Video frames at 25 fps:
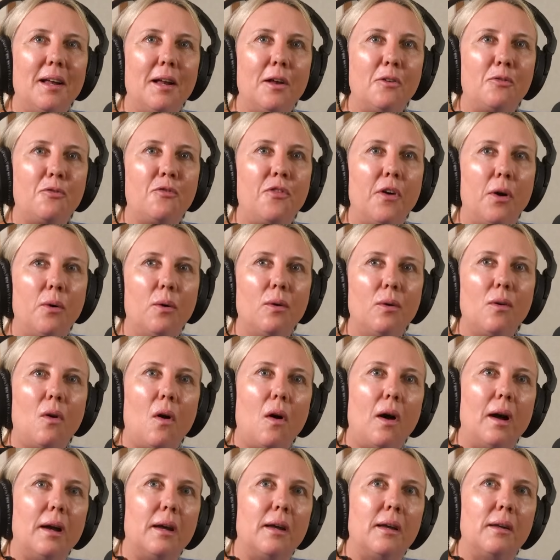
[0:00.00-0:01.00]
It felt
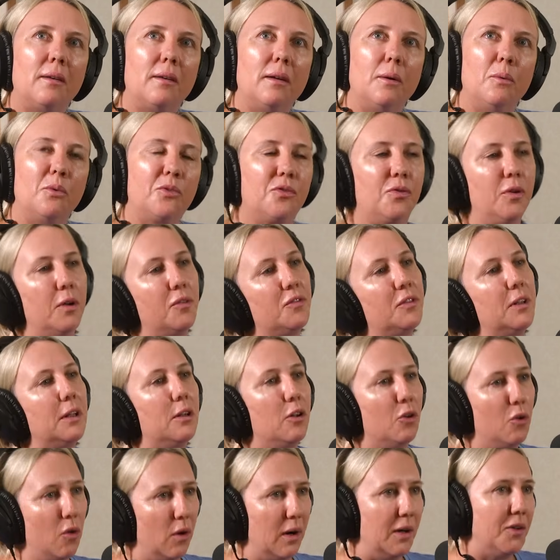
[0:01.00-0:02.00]
like it was 50
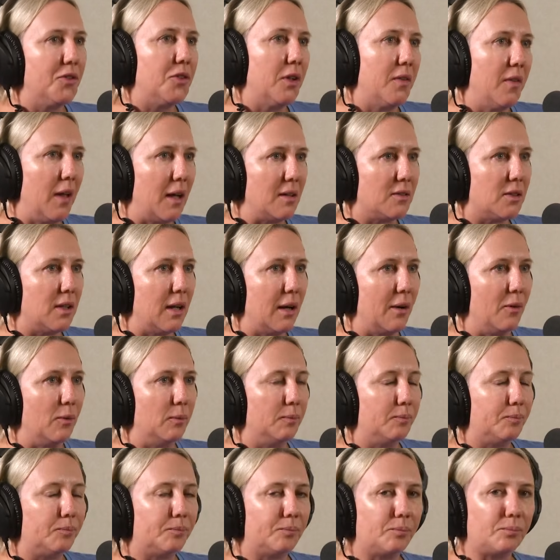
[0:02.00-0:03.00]
degrees in that cell.
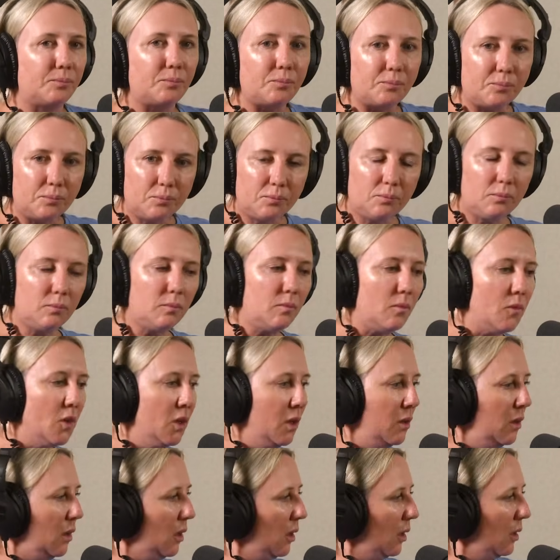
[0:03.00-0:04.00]

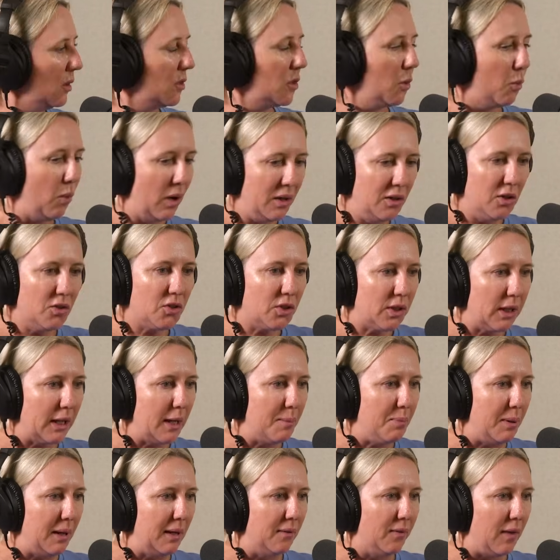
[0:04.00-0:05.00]
So when you're
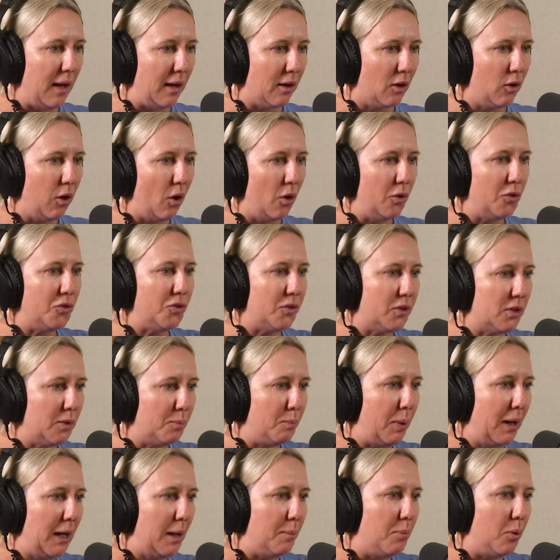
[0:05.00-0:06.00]
sleeping that close to
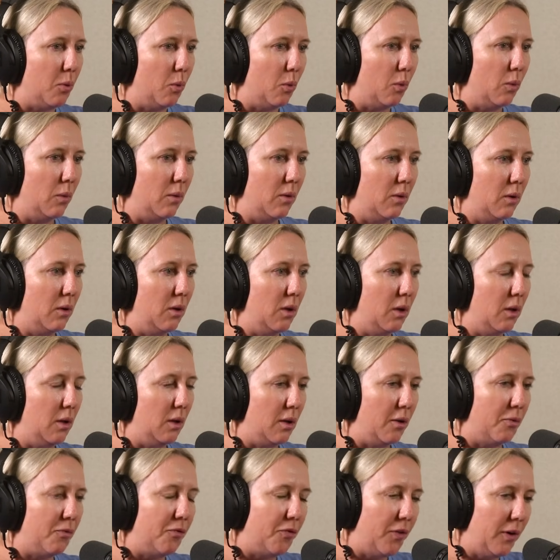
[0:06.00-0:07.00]
people,
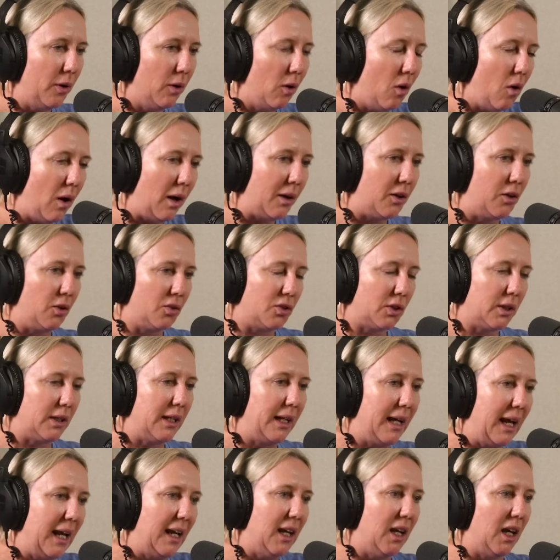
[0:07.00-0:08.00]
you feel like your
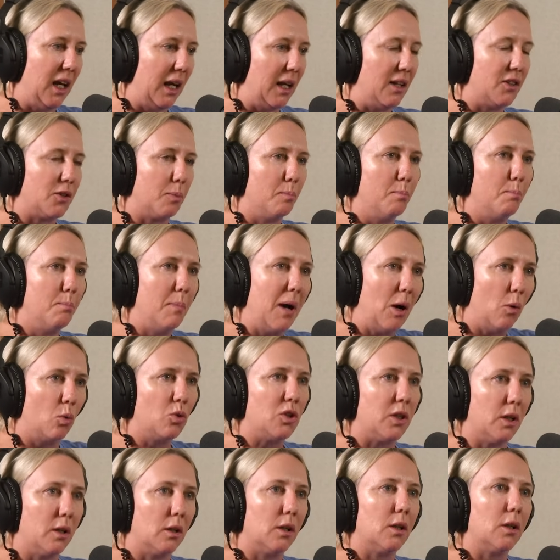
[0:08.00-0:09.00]
skin is
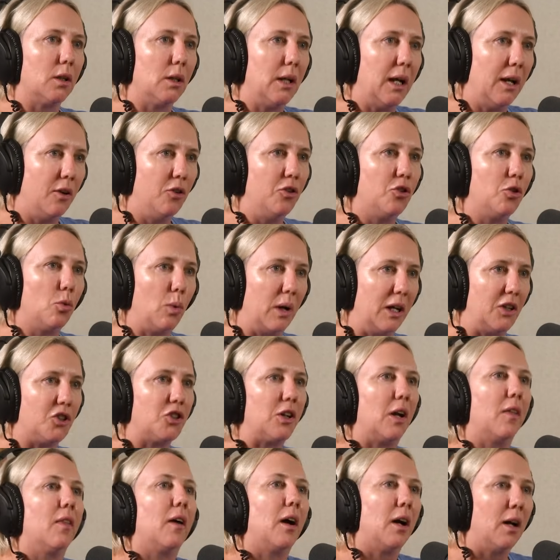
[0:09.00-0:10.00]
melted into
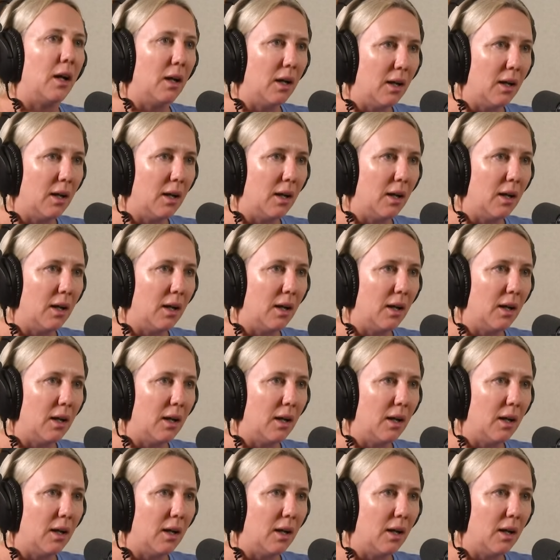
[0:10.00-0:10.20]
each other.